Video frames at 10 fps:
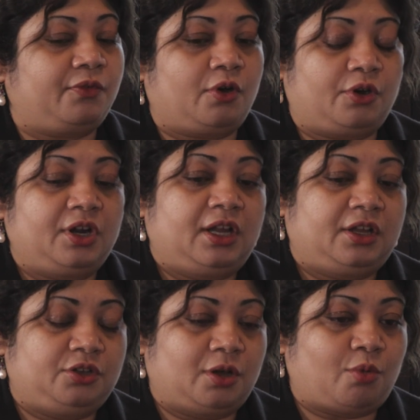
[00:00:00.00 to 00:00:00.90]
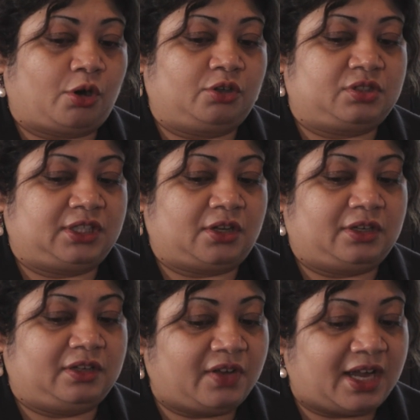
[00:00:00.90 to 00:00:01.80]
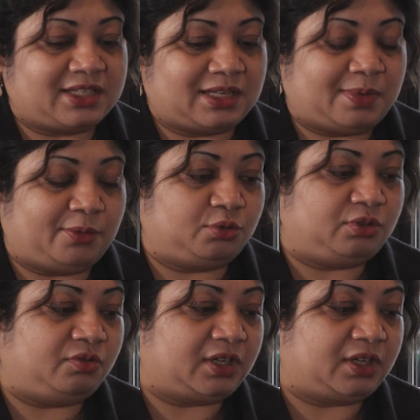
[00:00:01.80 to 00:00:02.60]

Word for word: for your model to sit on device and be able to